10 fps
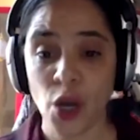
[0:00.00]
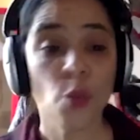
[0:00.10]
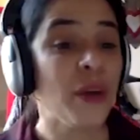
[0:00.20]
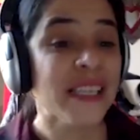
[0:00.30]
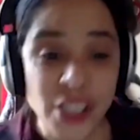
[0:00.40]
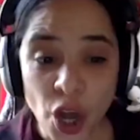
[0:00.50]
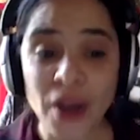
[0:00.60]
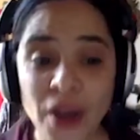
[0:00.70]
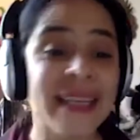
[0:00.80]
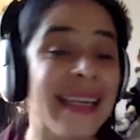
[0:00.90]
We saw
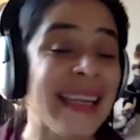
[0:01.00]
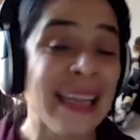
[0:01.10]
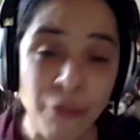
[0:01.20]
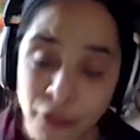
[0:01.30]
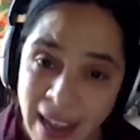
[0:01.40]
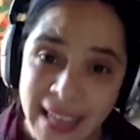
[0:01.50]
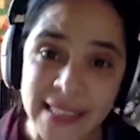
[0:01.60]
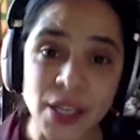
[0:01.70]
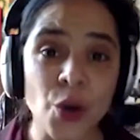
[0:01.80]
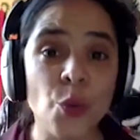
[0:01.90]
it in
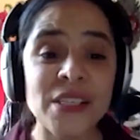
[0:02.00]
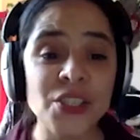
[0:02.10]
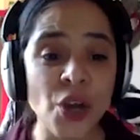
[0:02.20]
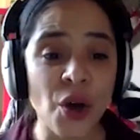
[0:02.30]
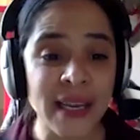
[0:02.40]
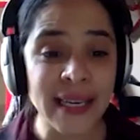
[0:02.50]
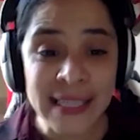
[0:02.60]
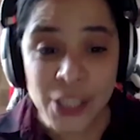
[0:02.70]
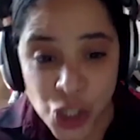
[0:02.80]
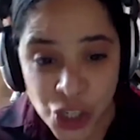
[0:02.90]
France, we saw it
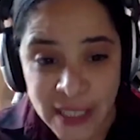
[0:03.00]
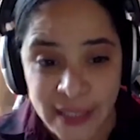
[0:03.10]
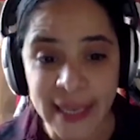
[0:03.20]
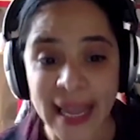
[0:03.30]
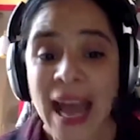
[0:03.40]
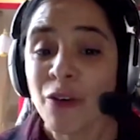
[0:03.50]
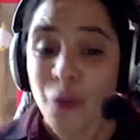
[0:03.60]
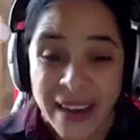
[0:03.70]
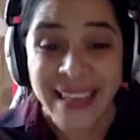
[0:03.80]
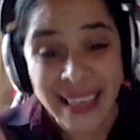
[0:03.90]
in Chile, and
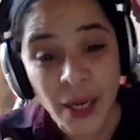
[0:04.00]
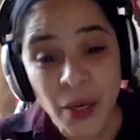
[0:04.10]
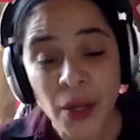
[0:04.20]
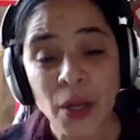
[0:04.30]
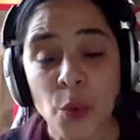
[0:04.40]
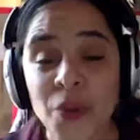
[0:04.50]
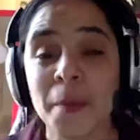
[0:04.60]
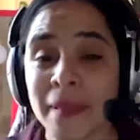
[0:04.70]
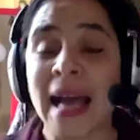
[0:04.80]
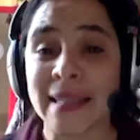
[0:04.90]
right here with the
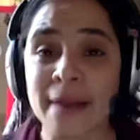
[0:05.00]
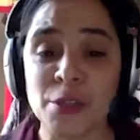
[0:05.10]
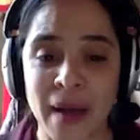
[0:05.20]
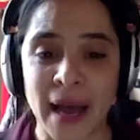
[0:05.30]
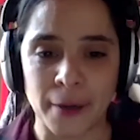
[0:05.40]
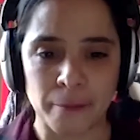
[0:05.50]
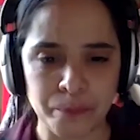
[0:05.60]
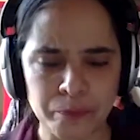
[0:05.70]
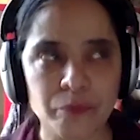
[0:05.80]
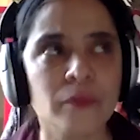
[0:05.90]
Black Lives Matter.
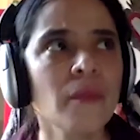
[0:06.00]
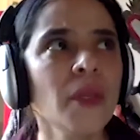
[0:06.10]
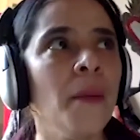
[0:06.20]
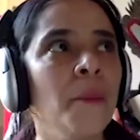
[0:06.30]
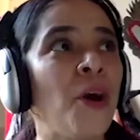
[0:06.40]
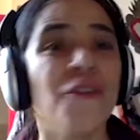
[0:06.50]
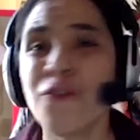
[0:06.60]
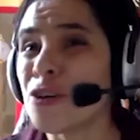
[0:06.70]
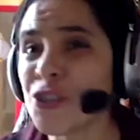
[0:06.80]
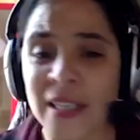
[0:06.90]
But
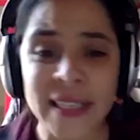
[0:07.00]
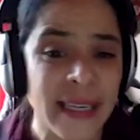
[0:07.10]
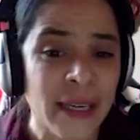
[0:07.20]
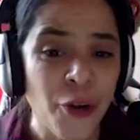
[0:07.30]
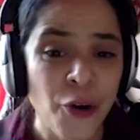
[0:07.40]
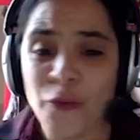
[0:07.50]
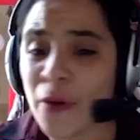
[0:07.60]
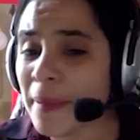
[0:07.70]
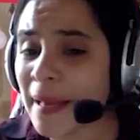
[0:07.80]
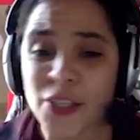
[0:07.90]
unfortunately,
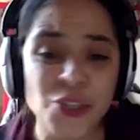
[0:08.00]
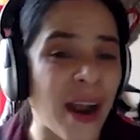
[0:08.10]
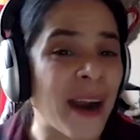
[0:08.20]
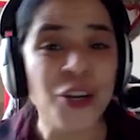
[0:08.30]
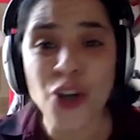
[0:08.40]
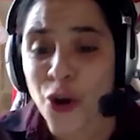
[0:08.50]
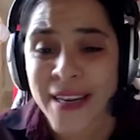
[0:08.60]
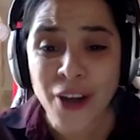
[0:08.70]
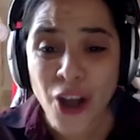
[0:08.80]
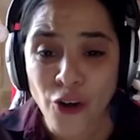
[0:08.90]
rebellions are not
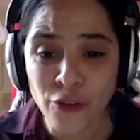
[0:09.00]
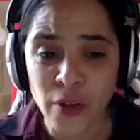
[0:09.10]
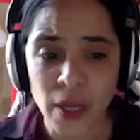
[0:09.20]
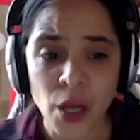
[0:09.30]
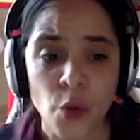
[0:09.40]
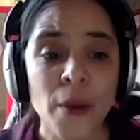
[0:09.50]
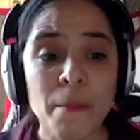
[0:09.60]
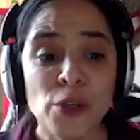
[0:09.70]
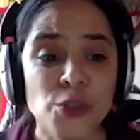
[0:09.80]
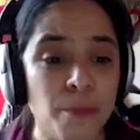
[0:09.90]
enough. We
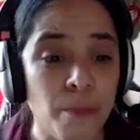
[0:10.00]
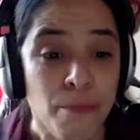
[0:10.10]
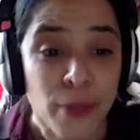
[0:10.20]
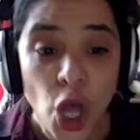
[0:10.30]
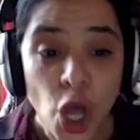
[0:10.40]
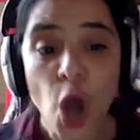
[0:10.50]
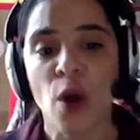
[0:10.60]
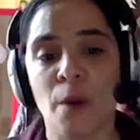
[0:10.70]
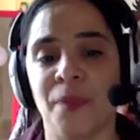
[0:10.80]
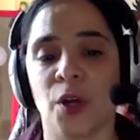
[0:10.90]
must blow
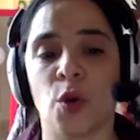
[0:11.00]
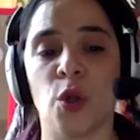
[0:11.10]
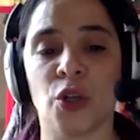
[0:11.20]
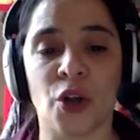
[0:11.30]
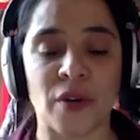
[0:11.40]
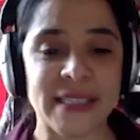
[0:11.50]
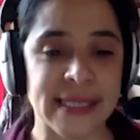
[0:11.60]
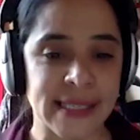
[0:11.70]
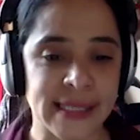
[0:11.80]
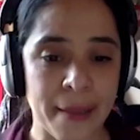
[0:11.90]
up the whole current
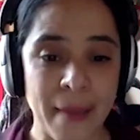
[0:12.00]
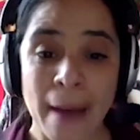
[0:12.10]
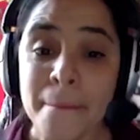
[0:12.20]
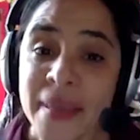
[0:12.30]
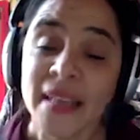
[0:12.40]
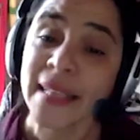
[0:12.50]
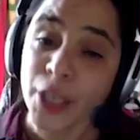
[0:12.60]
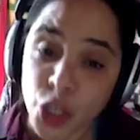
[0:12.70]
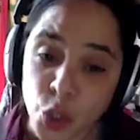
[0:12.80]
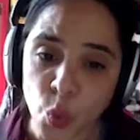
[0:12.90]
system and build a
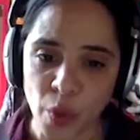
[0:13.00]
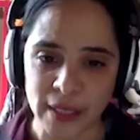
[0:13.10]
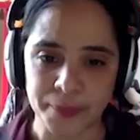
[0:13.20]
new one.